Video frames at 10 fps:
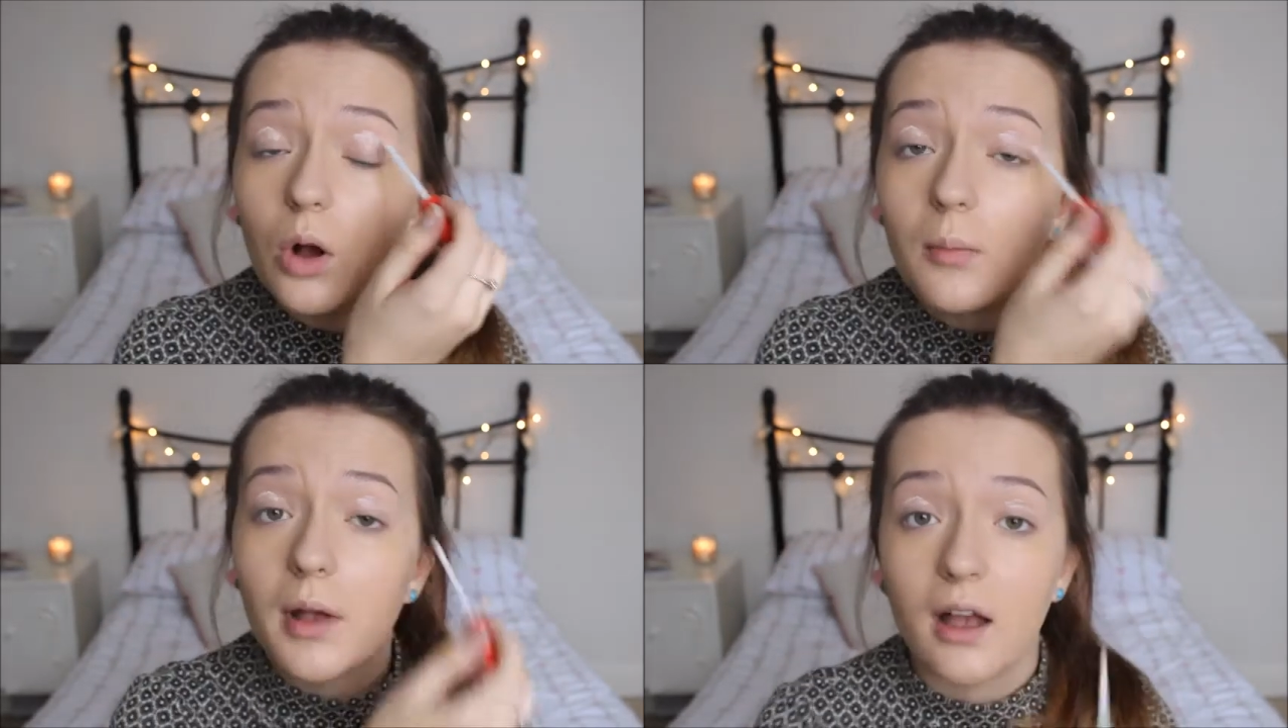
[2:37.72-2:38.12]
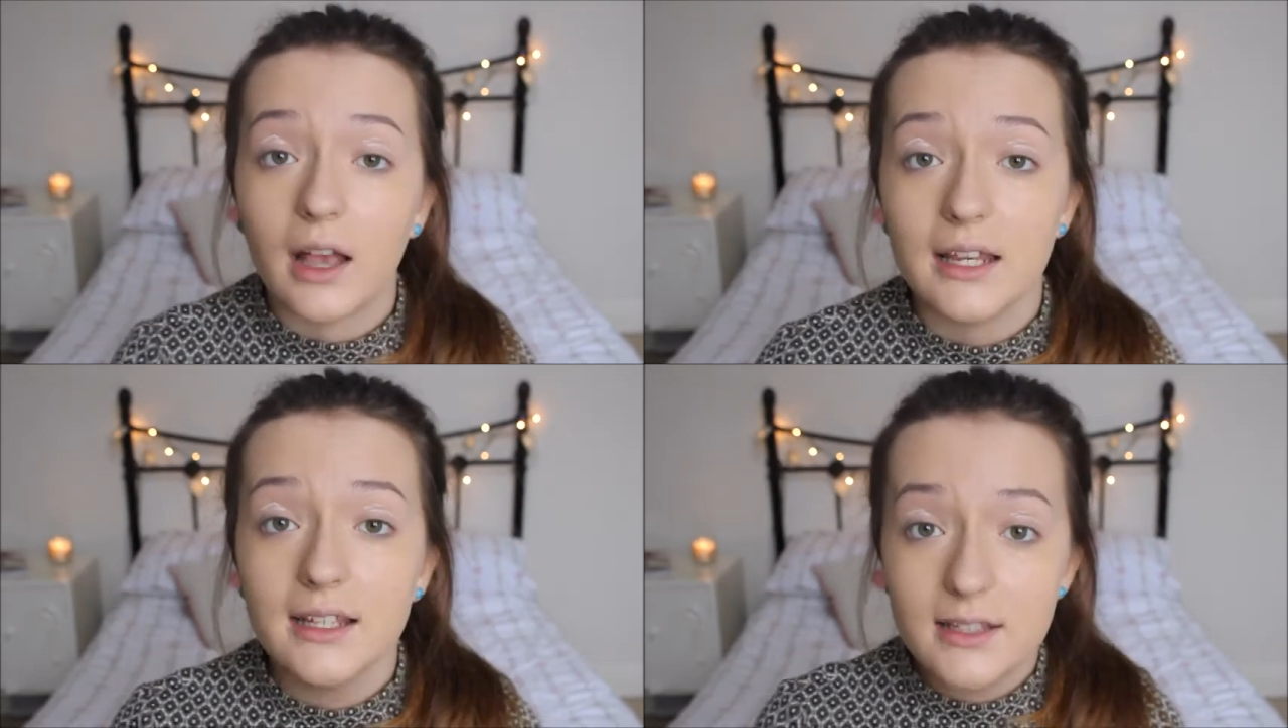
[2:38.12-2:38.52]
on my
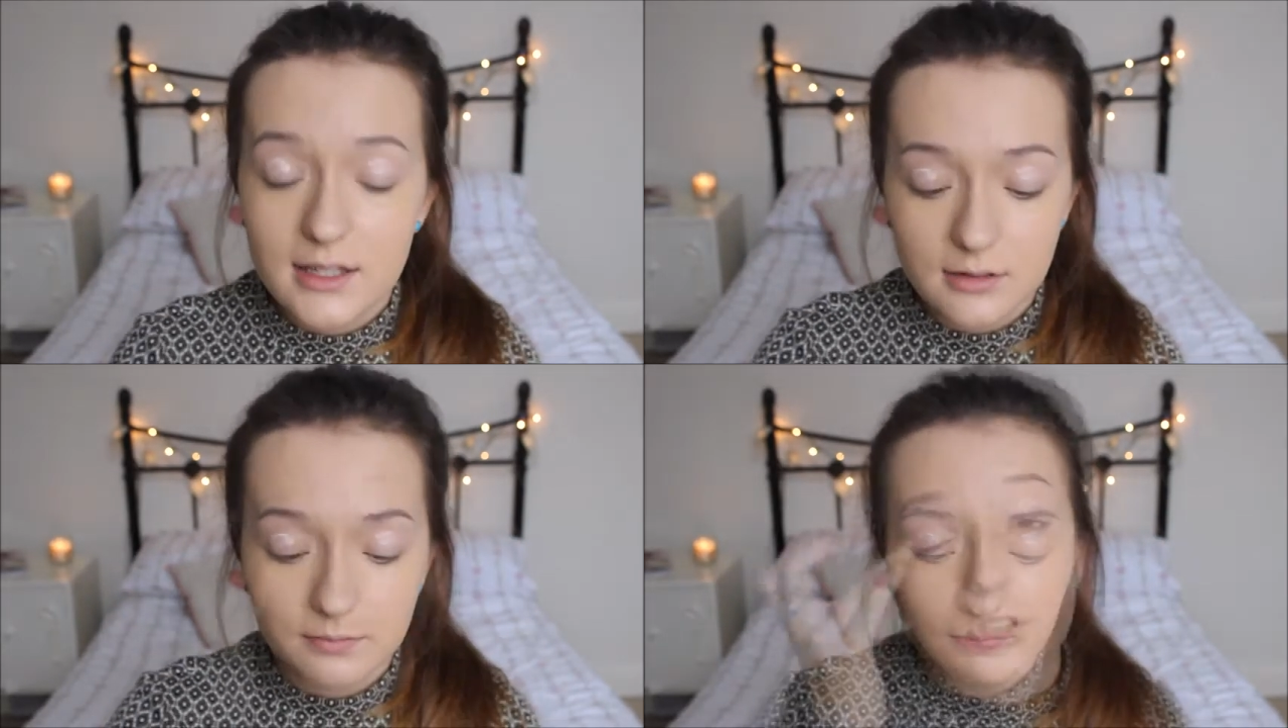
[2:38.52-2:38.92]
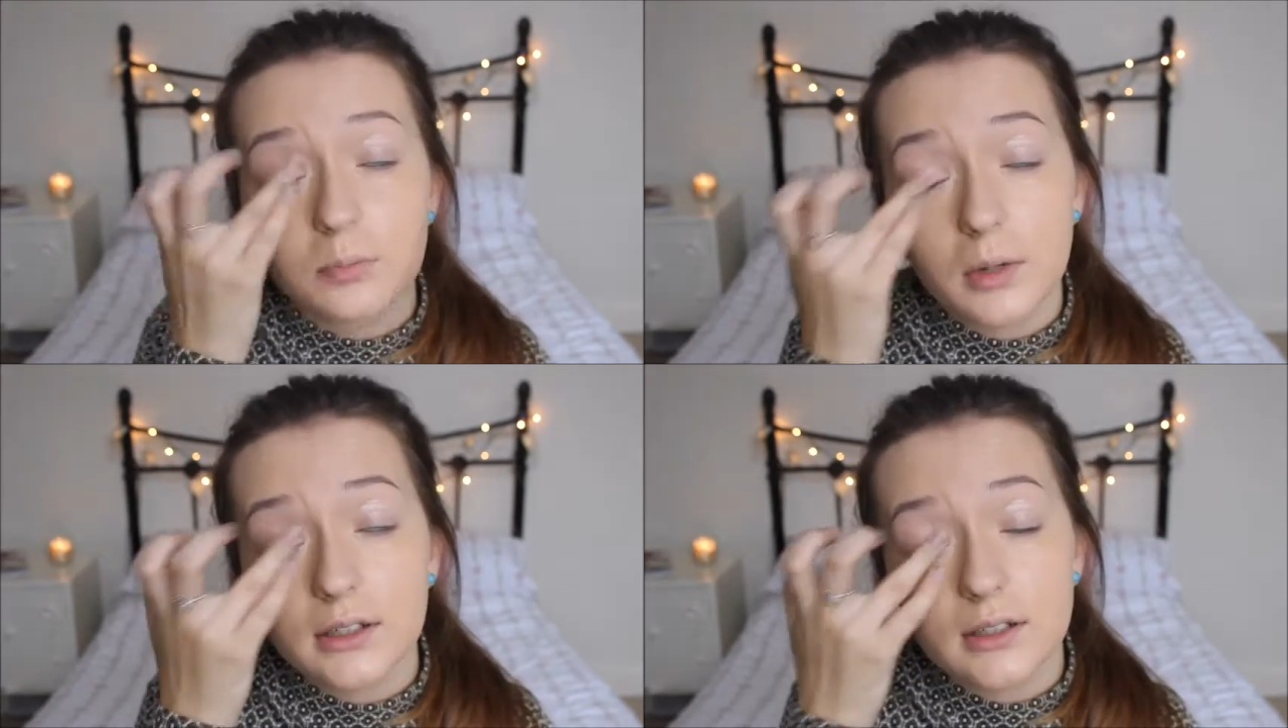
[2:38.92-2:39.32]
eyelids.
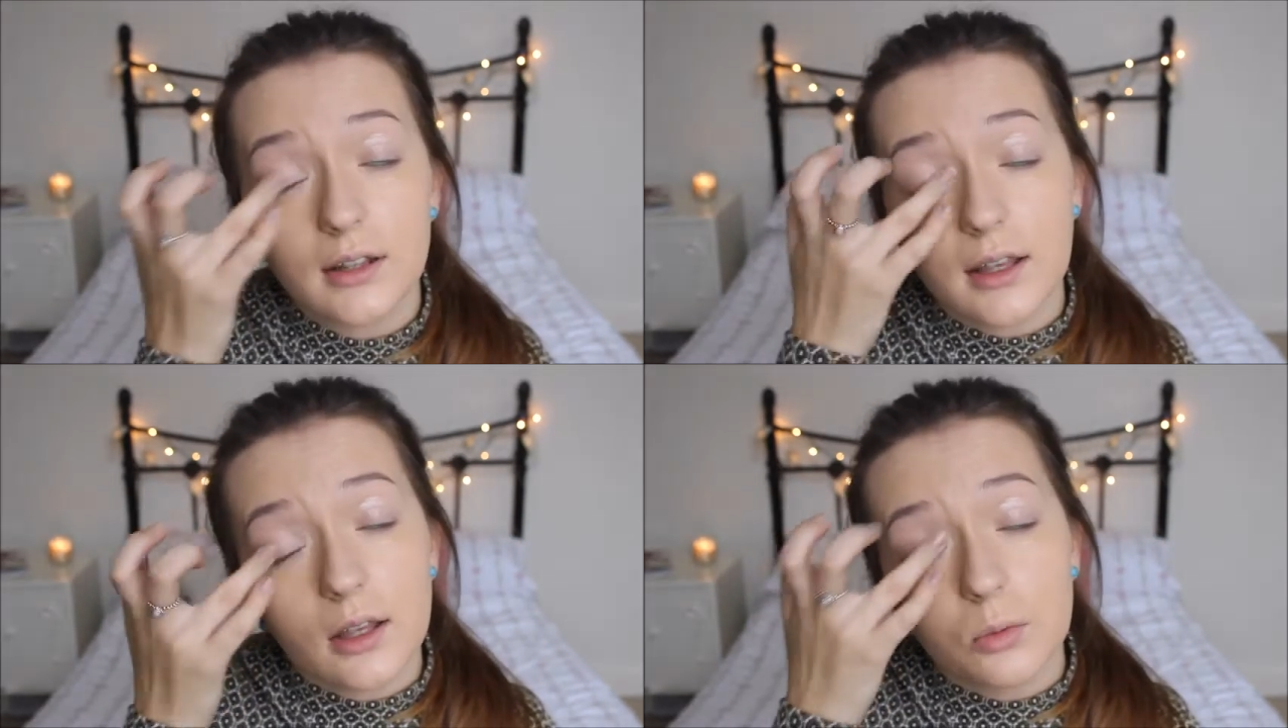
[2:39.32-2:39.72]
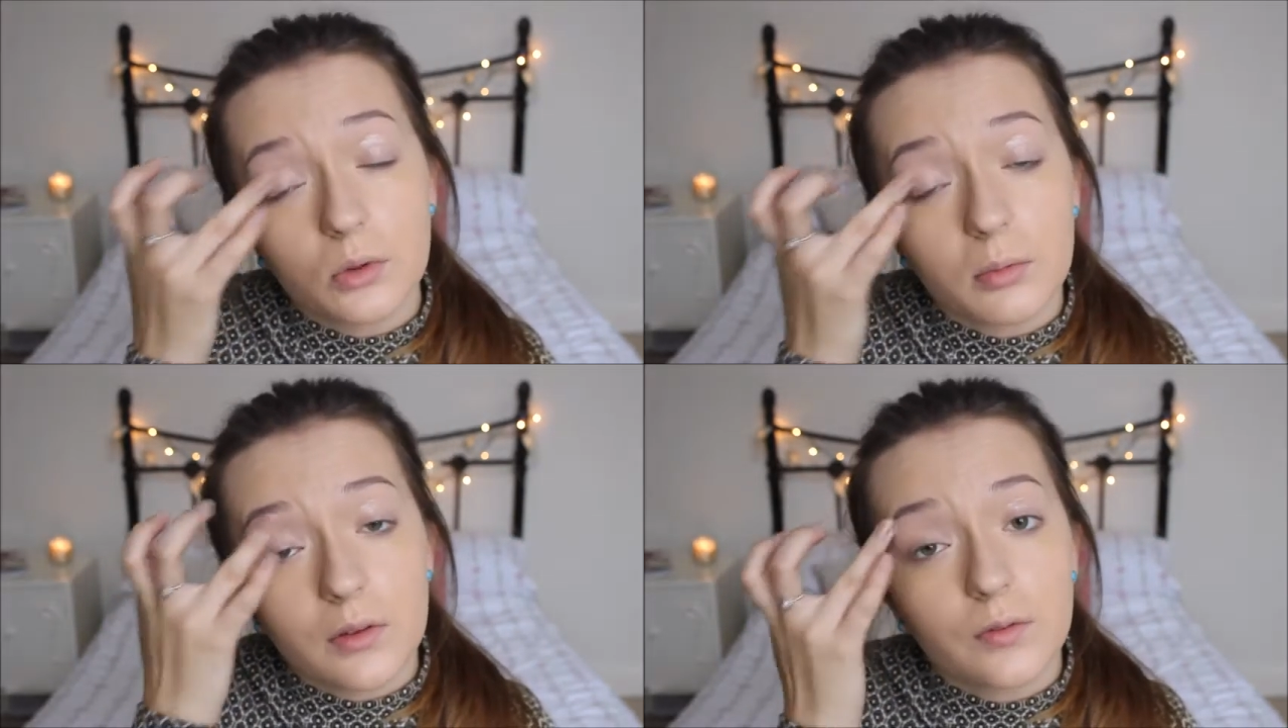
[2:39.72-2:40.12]
Just blending that in with my